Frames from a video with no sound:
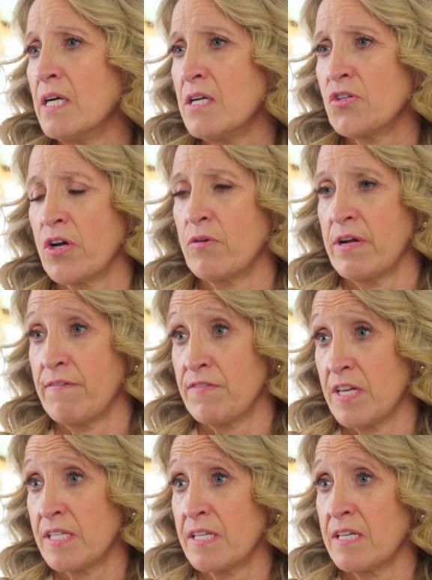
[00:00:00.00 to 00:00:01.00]
So if
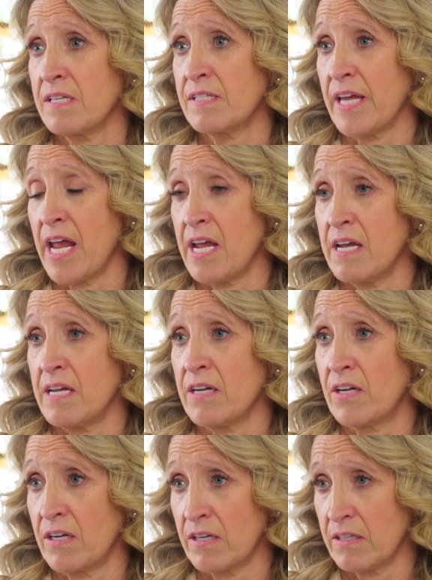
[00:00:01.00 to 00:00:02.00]
this is a
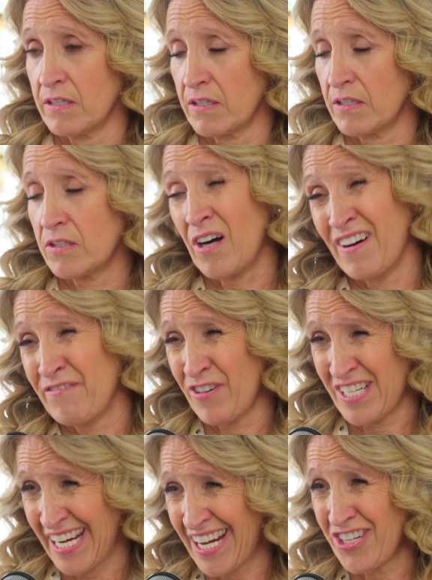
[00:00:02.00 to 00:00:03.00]

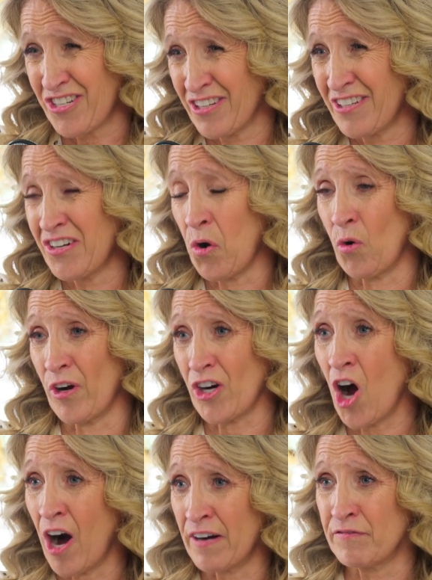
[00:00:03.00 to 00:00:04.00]
confrontation or a
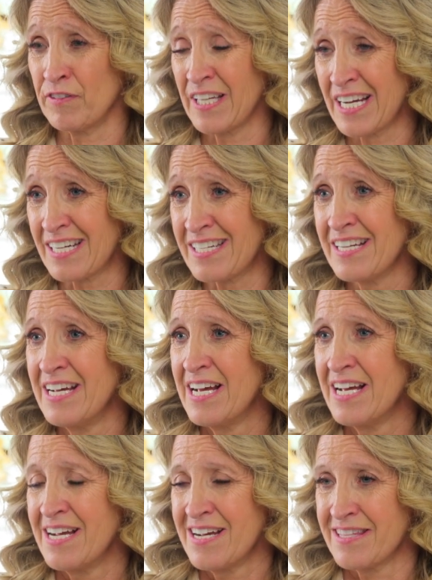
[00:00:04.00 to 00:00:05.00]
conflict
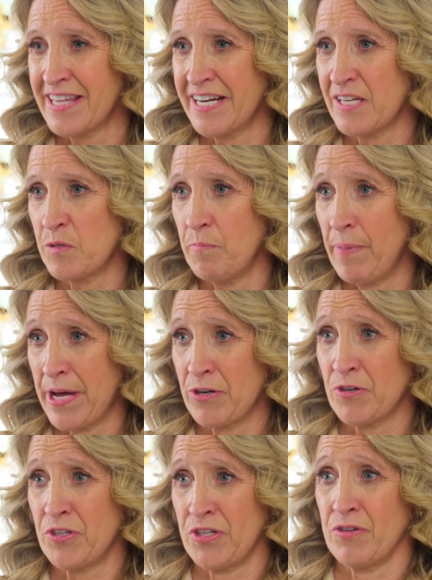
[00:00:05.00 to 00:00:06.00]
that is
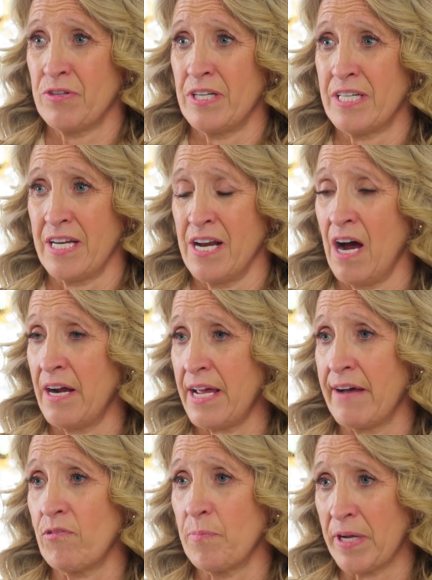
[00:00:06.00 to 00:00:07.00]
better suited to not
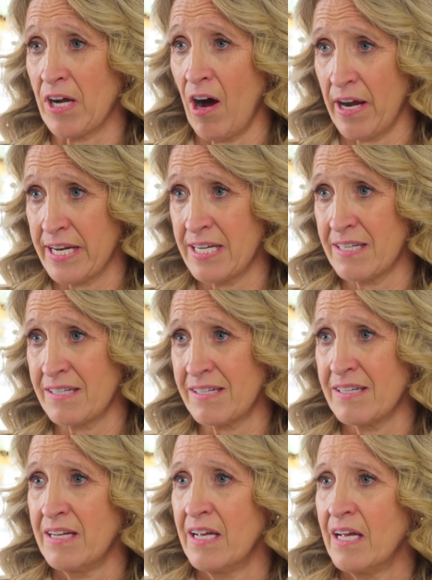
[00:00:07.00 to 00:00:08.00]
have a big audience,
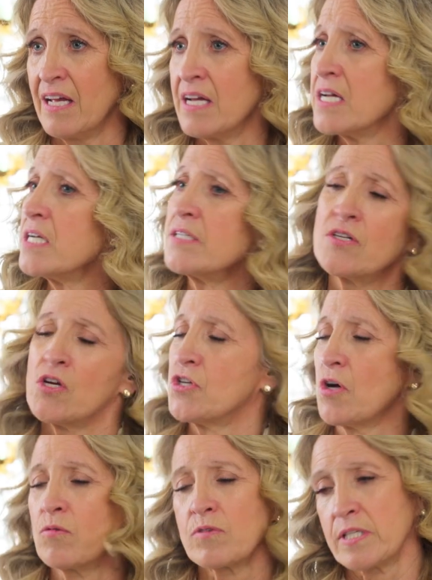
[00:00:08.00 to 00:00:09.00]

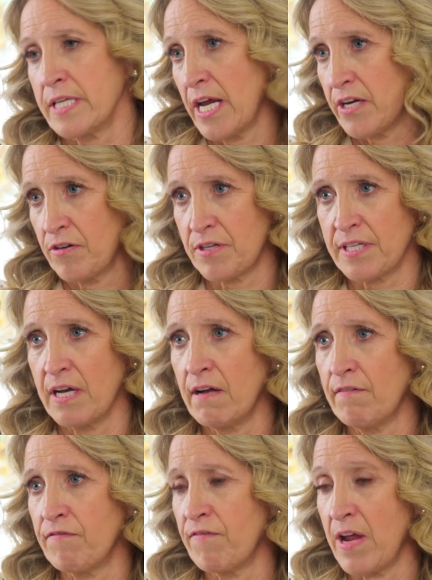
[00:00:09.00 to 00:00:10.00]
don't set
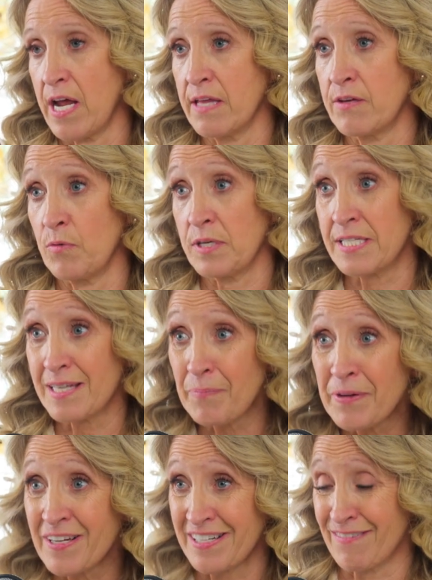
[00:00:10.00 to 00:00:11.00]
yourself and the
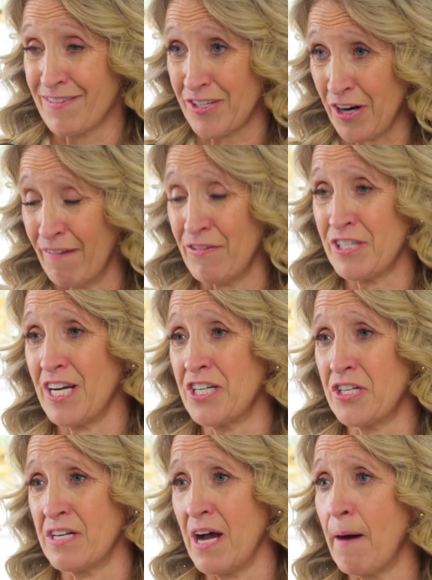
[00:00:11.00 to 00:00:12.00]
recipient of this
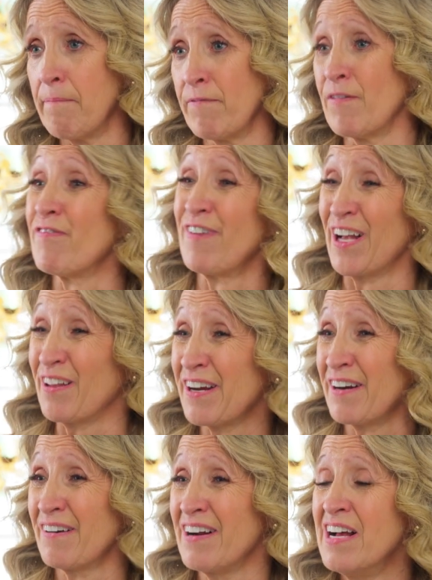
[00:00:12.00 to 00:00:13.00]
conversation up for
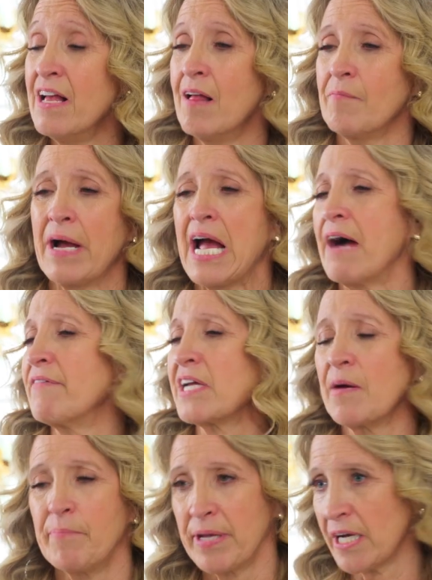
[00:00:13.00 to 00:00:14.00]
failure by having
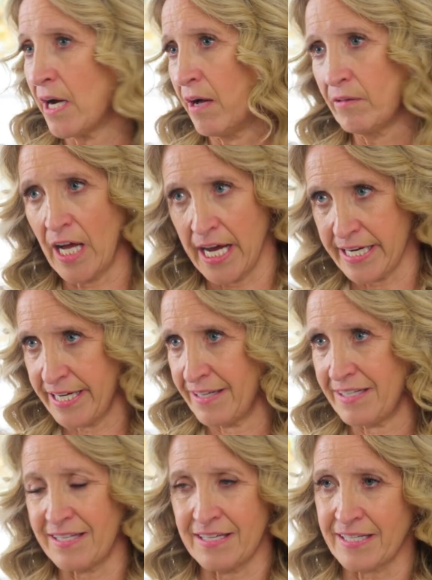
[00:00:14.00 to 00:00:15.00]
a big all
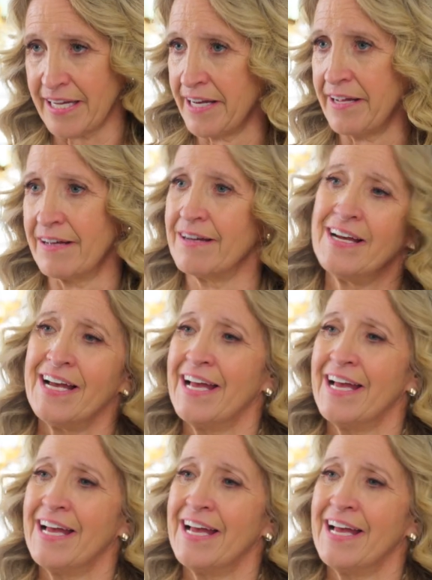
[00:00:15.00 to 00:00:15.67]
audience that's going to